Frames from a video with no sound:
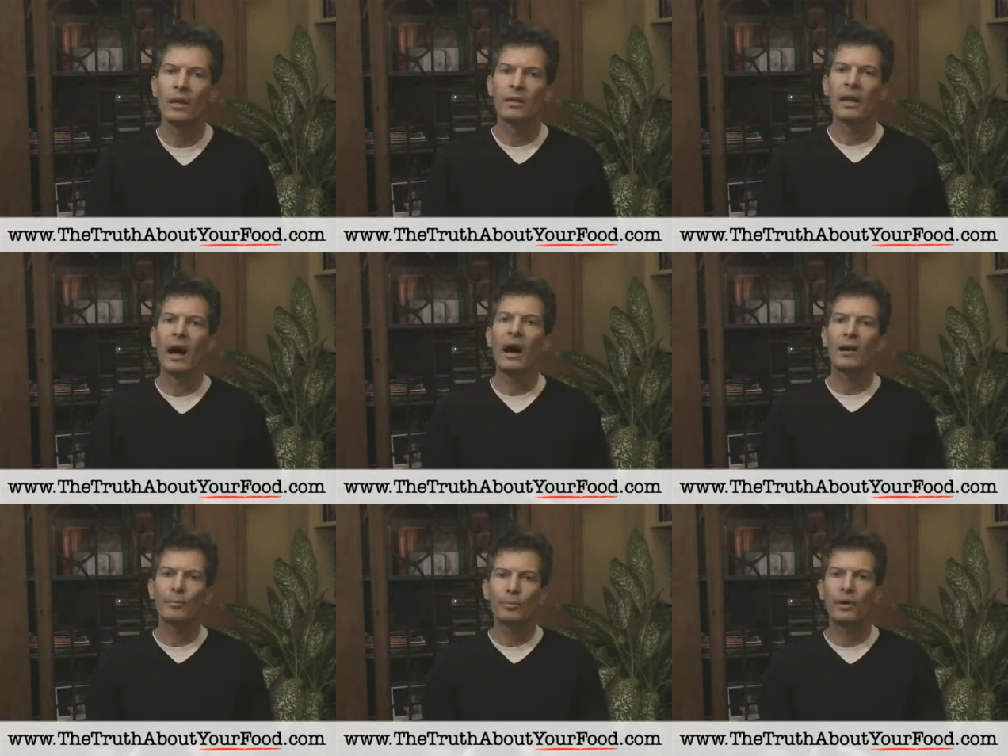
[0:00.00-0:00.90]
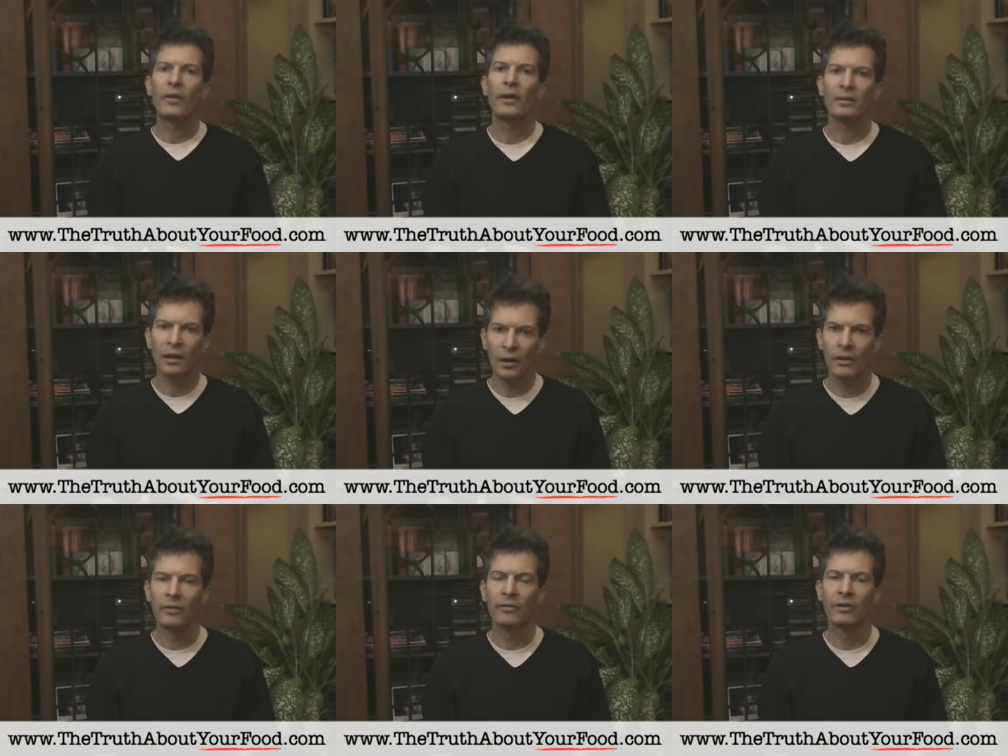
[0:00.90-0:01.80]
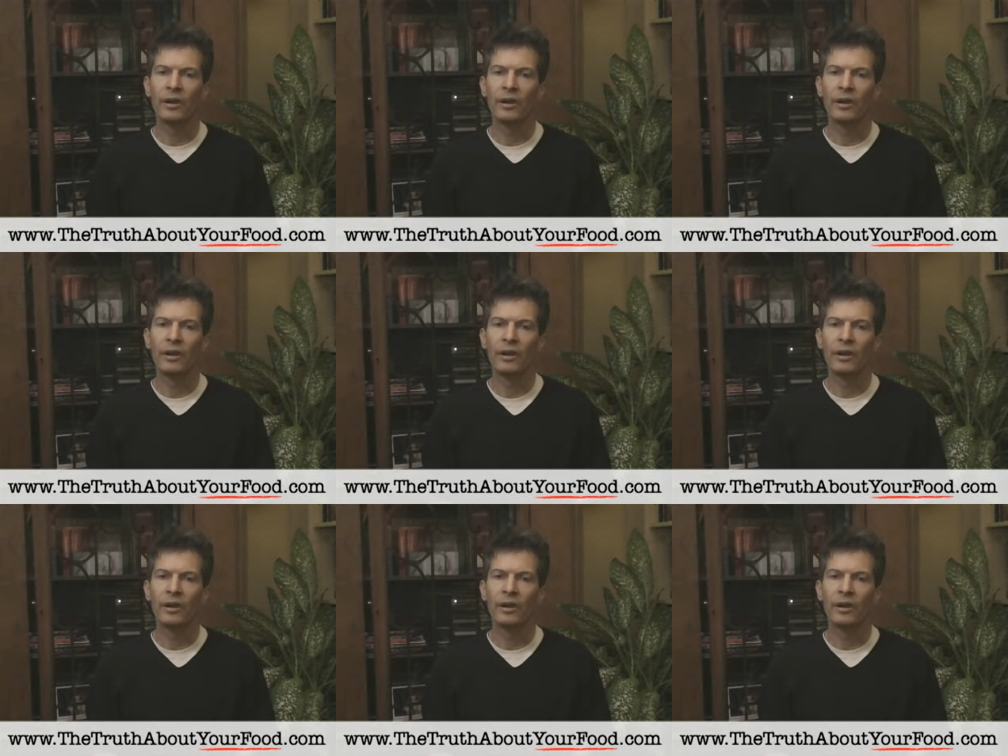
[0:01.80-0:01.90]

There are products, however,